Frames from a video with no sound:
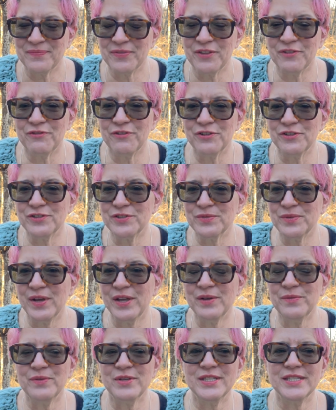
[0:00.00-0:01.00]
The first
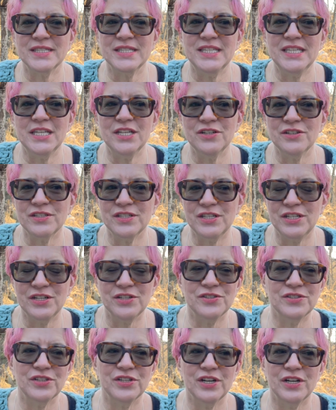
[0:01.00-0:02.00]
one was years and
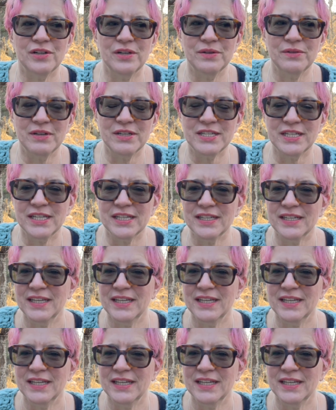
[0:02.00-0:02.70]
years ago. I went to